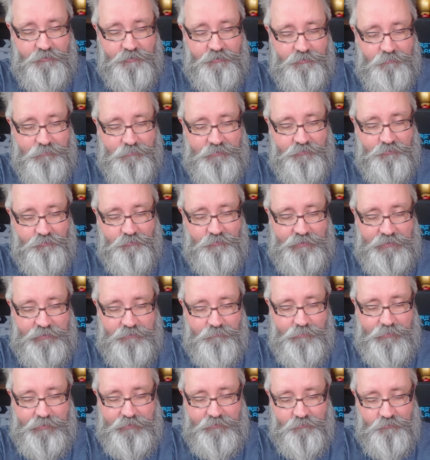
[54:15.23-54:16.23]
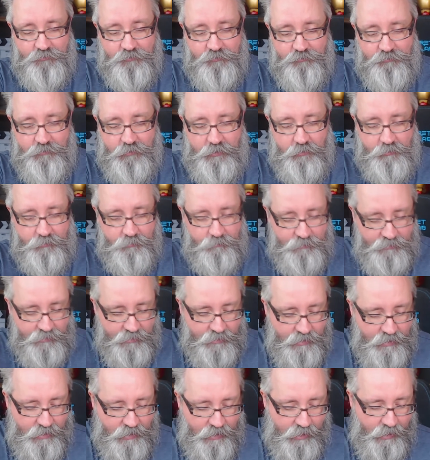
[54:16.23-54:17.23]
just to make sure that the paint doesn't dry on
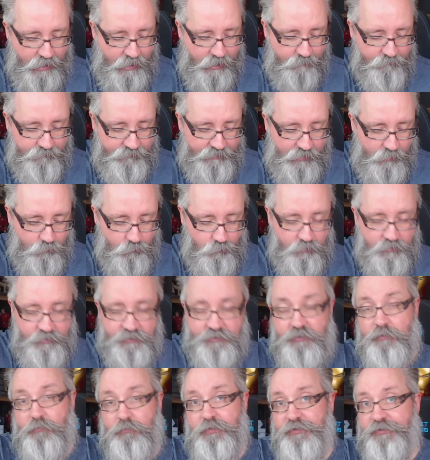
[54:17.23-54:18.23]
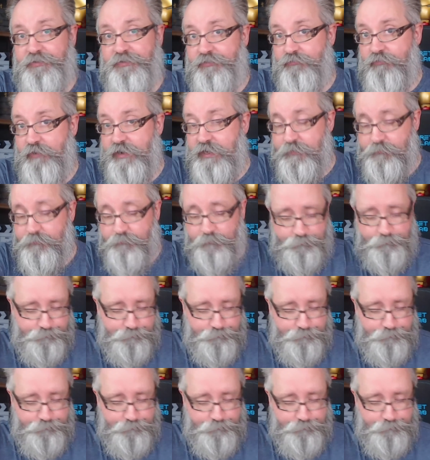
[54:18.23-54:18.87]
them. That was number 3.